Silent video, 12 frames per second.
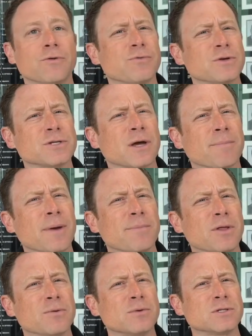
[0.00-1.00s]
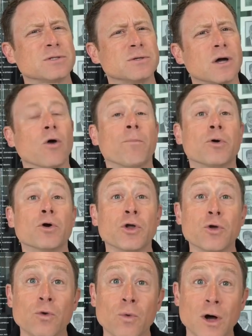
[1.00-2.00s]
It feels like maybe there was
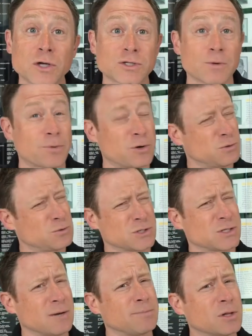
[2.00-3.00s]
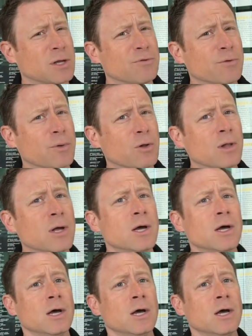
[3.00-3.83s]
Purdue. Also, Purdue is unbelievable.